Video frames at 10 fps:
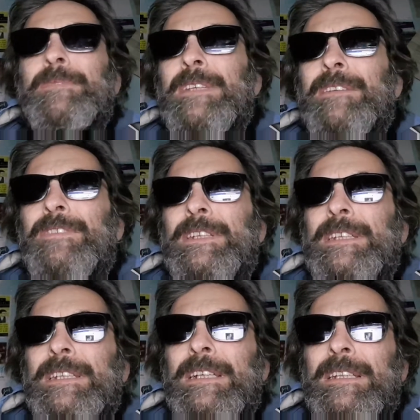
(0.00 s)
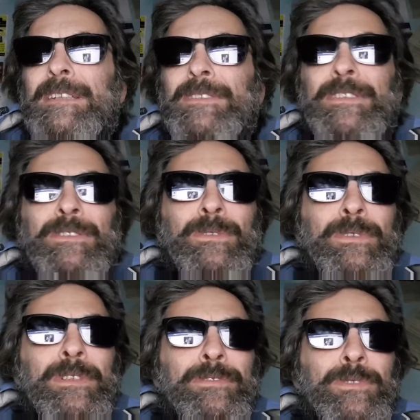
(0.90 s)
Lovely
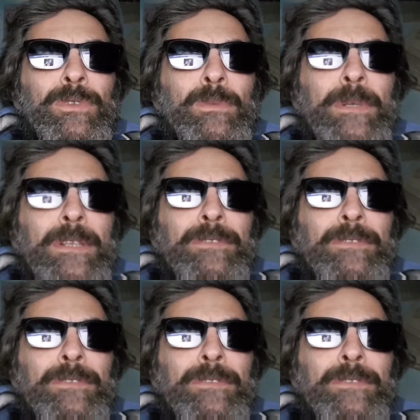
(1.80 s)
story if you know about it.